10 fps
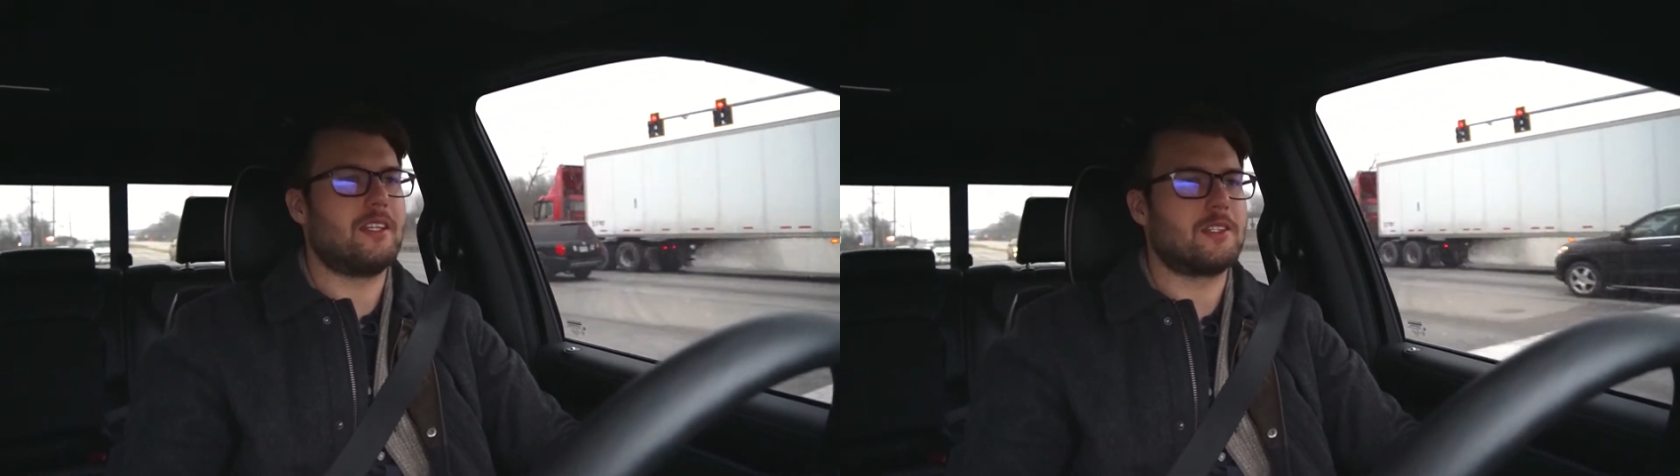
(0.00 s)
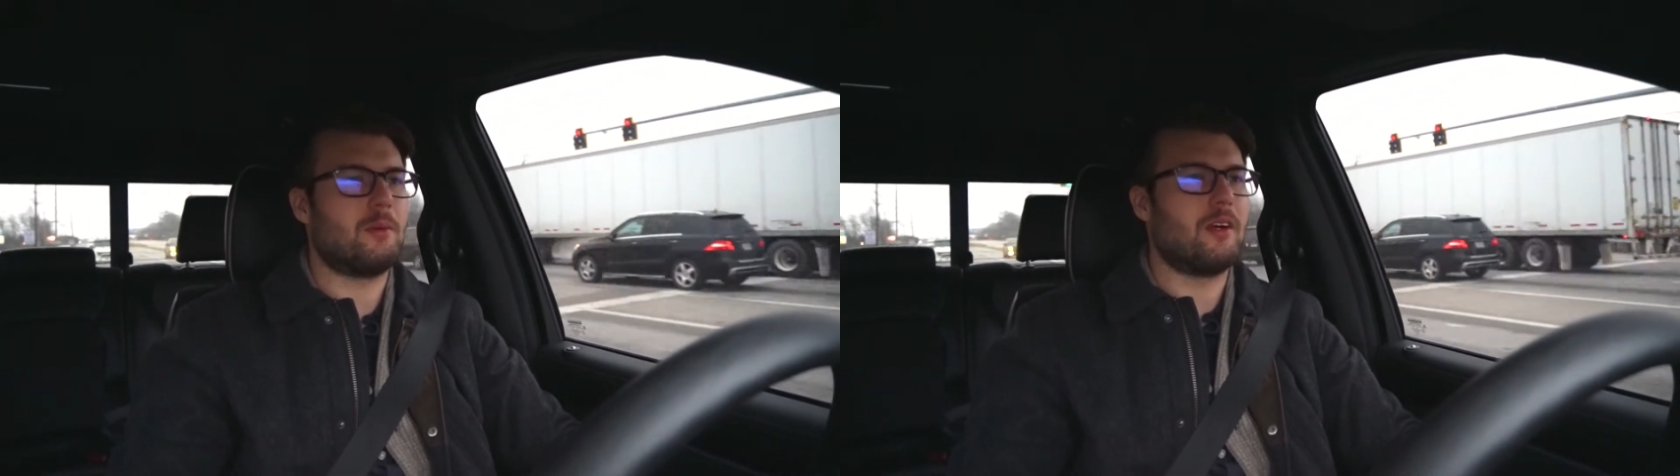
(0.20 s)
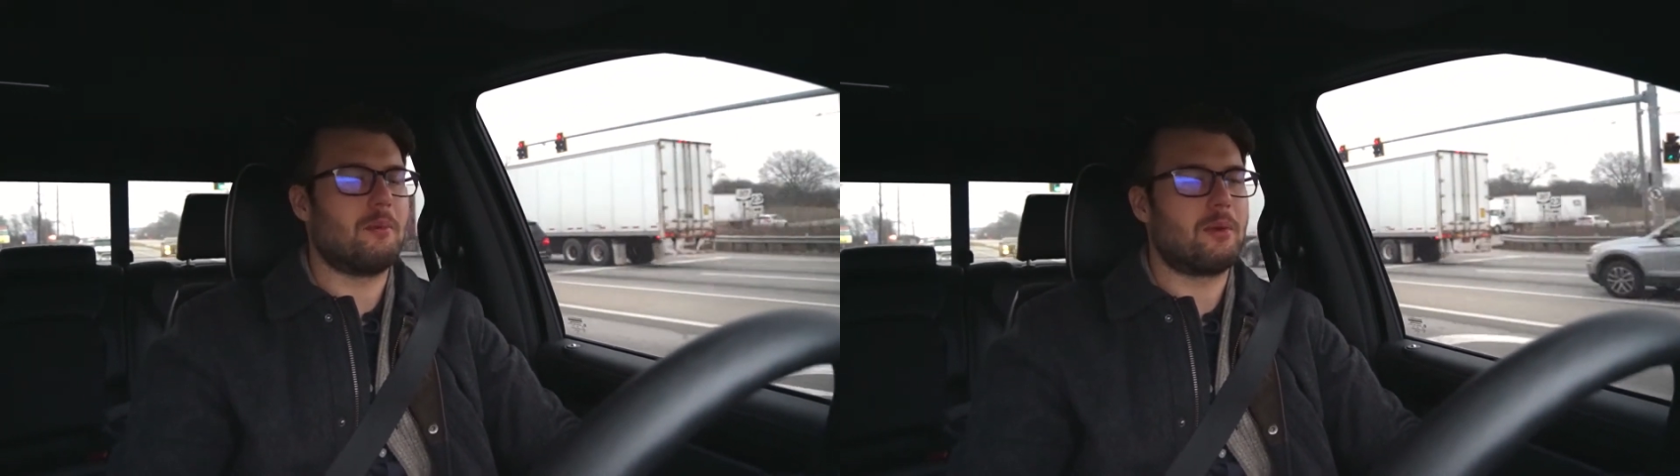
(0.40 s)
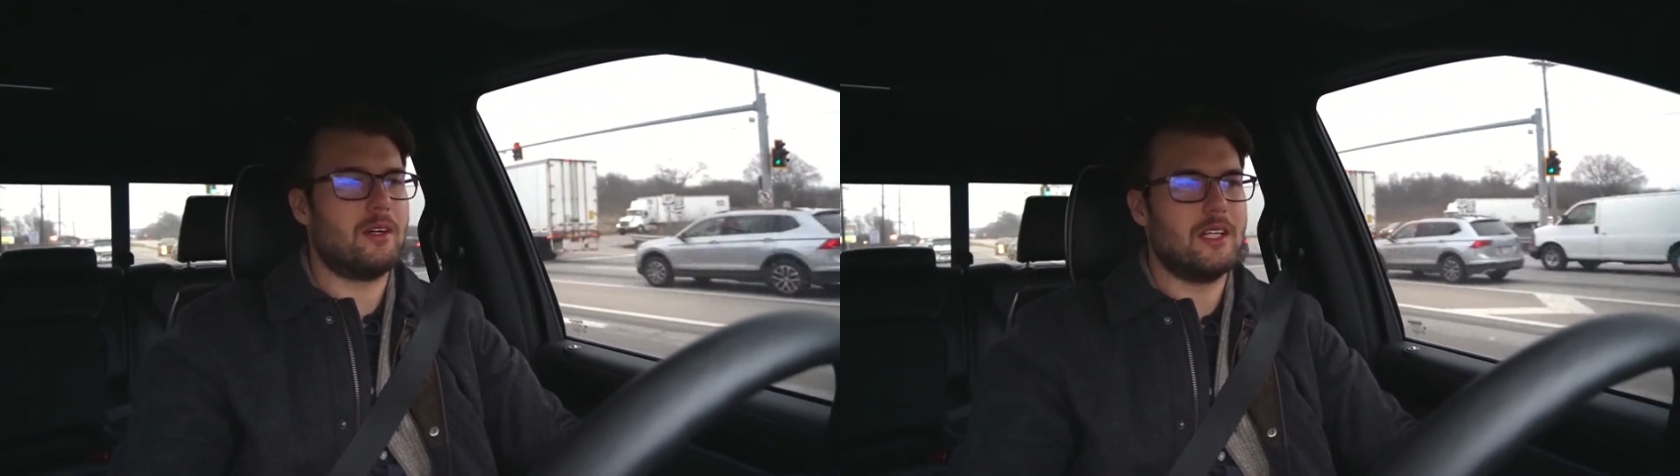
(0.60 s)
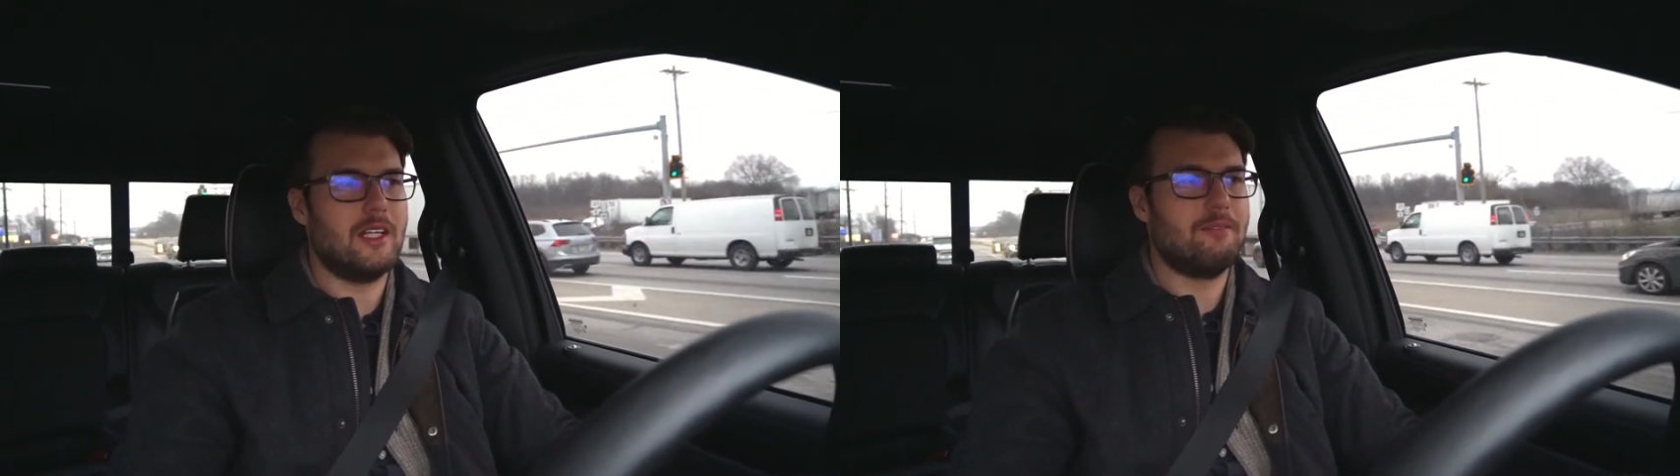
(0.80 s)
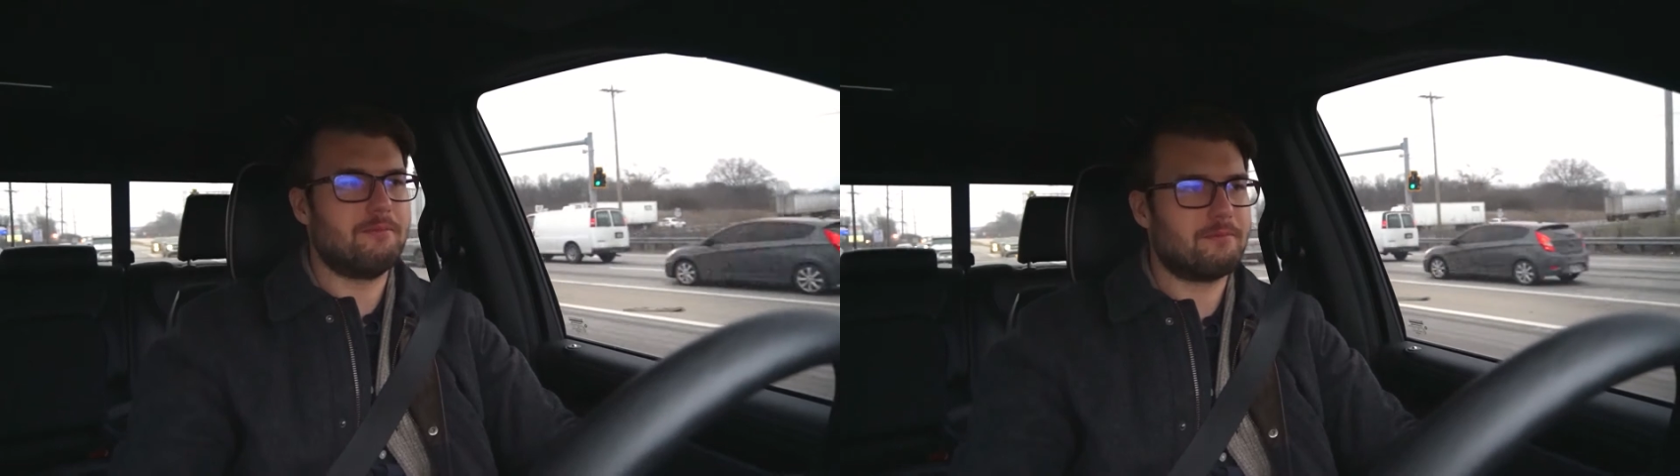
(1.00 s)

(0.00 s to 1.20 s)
this point I'm pretty